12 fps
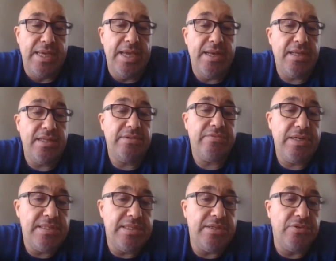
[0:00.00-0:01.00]
Another
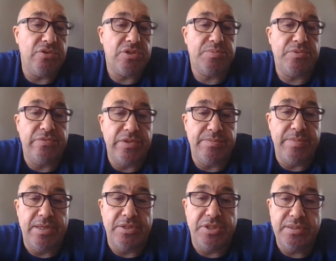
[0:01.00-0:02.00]
one is the gross profit
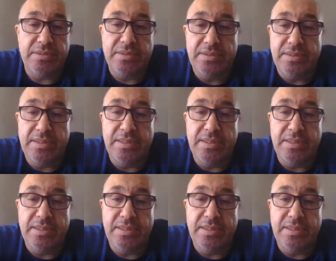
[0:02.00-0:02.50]
margin.